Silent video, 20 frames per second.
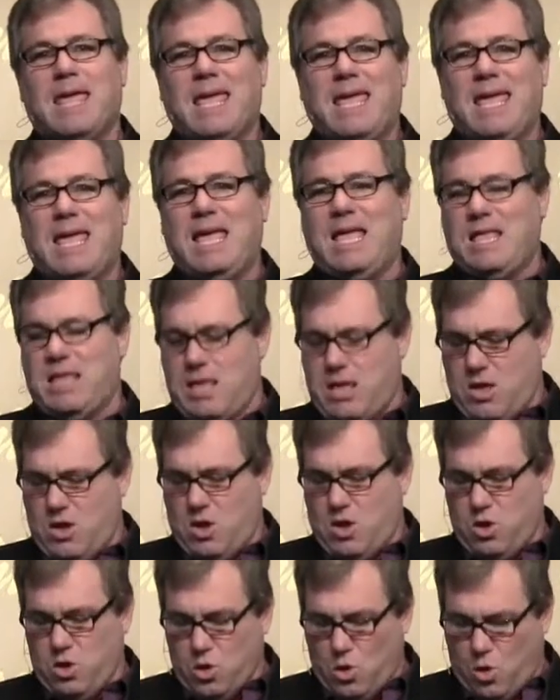in
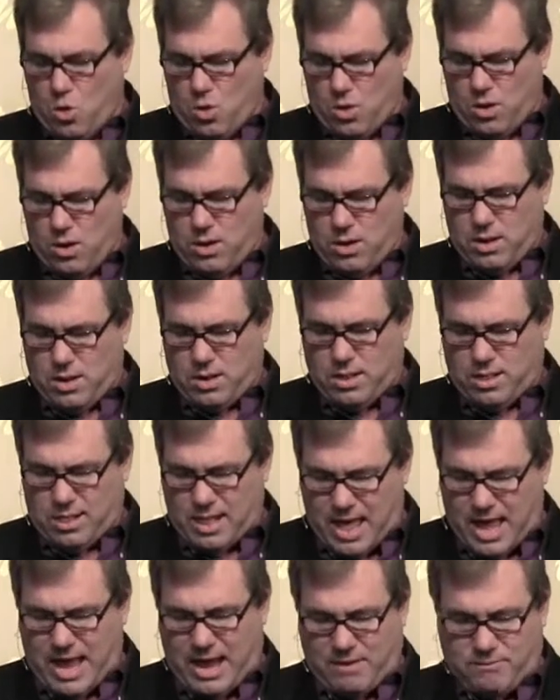your
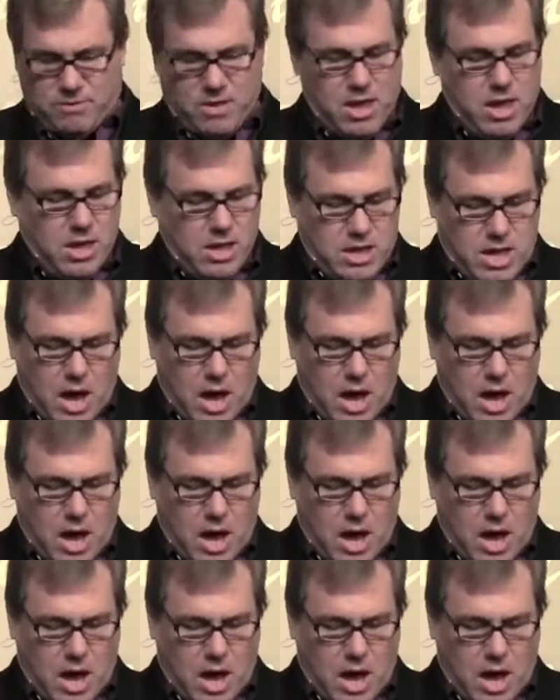life.